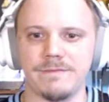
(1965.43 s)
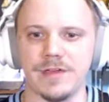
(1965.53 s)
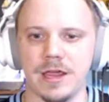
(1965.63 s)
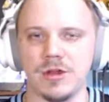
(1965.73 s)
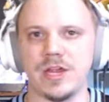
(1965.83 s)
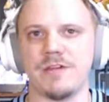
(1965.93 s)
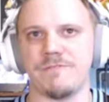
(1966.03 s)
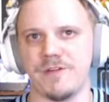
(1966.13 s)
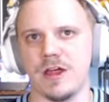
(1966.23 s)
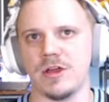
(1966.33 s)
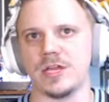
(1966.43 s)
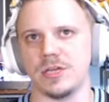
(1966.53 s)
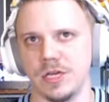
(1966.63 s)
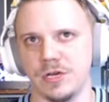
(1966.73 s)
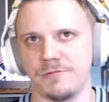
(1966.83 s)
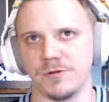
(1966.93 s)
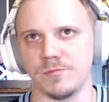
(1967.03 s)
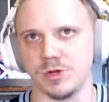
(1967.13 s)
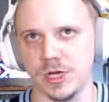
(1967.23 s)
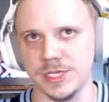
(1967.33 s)
Very, very good
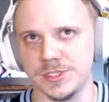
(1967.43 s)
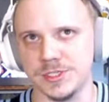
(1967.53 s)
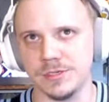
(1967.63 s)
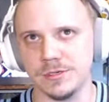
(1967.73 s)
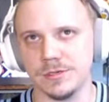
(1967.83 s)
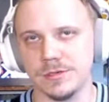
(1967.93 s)
from Chris.